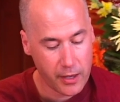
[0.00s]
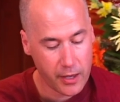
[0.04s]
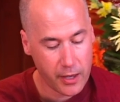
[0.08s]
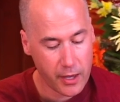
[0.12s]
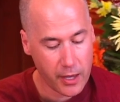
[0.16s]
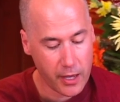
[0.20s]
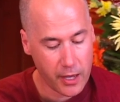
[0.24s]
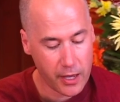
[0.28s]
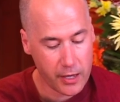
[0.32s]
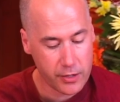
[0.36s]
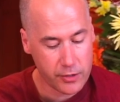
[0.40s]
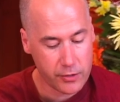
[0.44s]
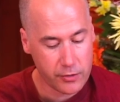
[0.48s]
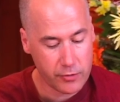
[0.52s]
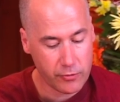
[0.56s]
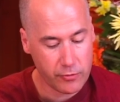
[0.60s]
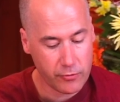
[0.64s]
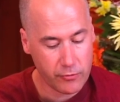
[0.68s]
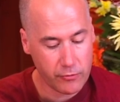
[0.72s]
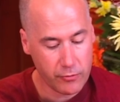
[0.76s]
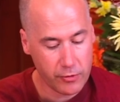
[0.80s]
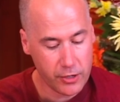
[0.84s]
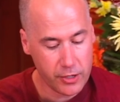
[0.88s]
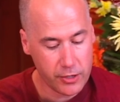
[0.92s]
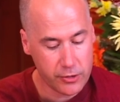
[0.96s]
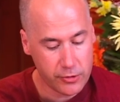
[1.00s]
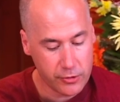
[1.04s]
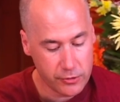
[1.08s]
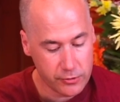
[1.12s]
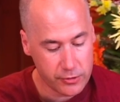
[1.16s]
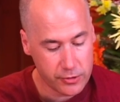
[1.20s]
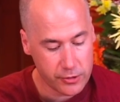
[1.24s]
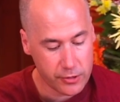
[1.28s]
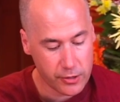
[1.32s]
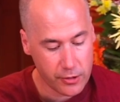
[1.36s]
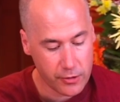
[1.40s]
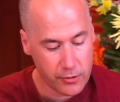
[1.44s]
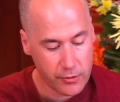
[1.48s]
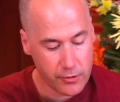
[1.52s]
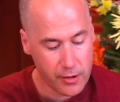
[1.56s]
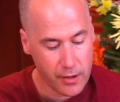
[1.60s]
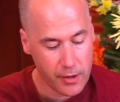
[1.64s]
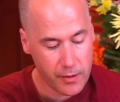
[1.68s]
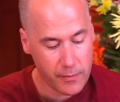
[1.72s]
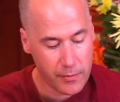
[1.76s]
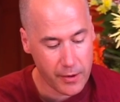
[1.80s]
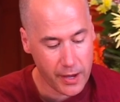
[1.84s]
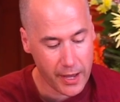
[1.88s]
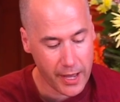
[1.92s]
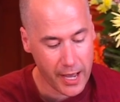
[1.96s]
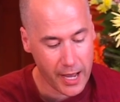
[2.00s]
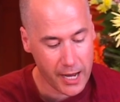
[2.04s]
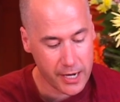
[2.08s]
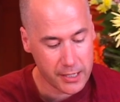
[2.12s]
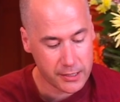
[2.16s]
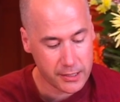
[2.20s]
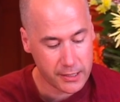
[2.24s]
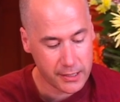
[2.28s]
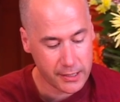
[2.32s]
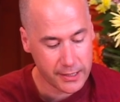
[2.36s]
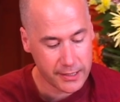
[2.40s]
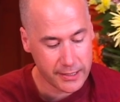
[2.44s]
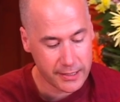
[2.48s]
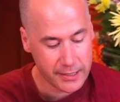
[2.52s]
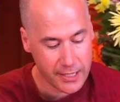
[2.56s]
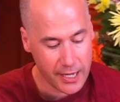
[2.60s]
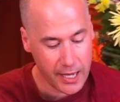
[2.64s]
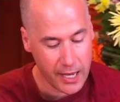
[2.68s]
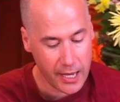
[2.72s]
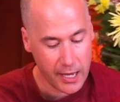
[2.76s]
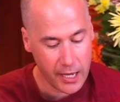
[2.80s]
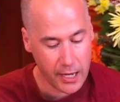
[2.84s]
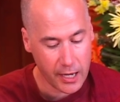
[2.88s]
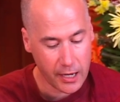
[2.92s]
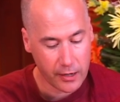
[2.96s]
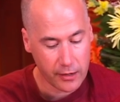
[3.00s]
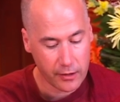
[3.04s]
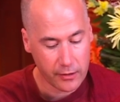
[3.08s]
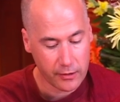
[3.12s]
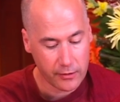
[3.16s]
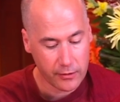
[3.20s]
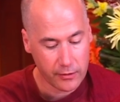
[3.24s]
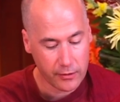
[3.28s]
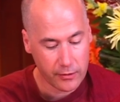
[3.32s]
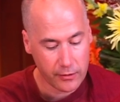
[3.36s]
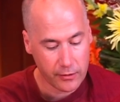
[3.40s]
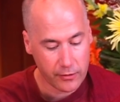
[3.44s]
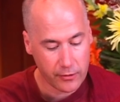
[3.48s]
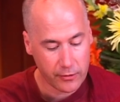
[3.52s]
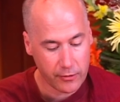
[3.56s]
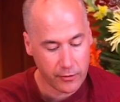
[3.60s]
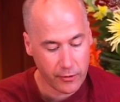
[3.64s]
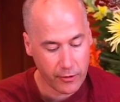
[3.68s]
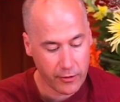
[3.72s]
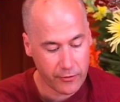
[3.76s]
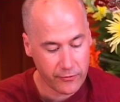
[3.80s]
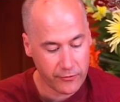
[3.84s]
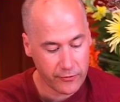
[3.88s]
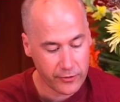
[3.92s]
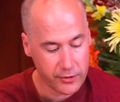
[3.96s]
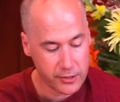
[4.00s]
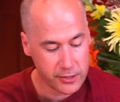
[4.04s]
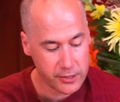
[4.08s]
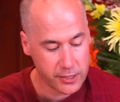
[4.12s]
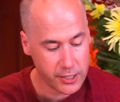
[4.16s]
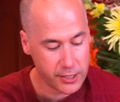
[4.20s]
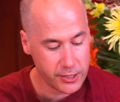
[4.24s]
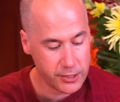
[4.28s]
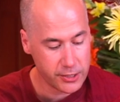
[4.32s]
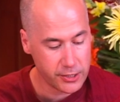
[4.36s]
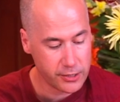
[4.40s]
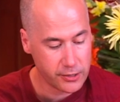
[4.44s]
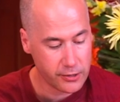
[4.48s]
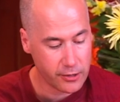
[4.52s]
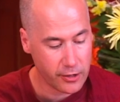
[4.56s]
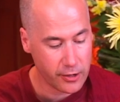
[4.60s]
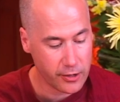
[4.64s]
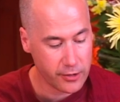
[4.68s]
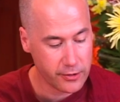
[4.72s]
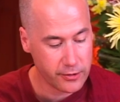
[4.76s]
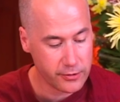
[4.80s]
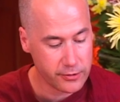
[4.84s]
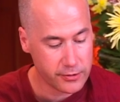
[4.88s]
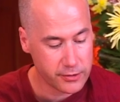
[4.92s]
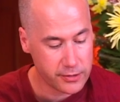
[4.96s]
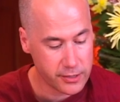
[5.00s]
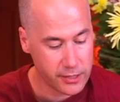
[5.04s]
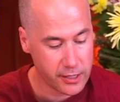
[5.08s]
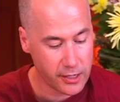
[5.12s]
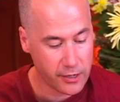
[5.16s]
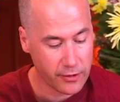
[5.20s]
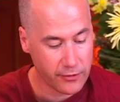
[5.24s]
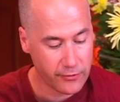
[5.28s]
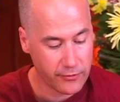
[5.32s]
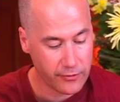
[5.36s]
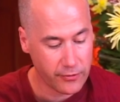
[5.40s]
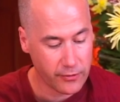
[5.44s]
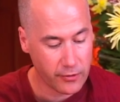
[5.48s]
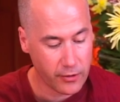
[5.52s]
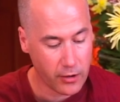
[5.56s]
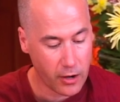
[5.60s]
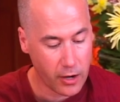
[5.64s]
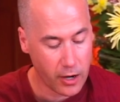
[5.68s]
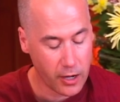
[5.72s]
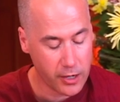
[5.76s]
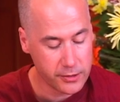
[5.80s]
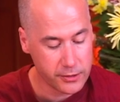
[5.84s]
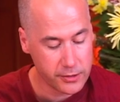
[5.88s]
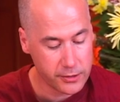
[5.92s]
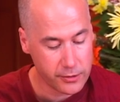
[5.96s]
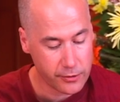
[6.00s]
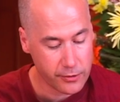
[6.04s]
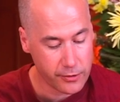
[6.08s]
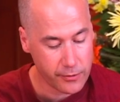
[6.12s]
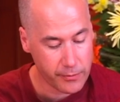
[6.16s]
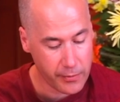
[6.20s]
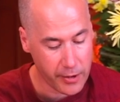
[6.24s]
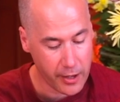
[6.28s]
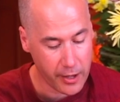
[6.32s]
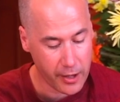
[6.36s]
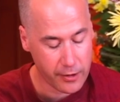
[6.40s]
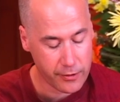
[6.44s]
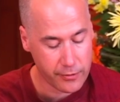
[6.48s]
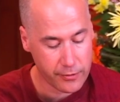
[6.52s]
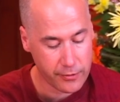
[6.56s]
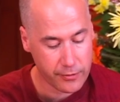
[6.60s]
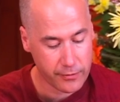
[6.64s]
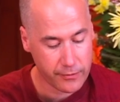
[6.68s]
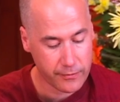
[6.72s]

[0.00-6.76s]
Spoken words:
And we do so by actually taking our fixation on the self onto the path.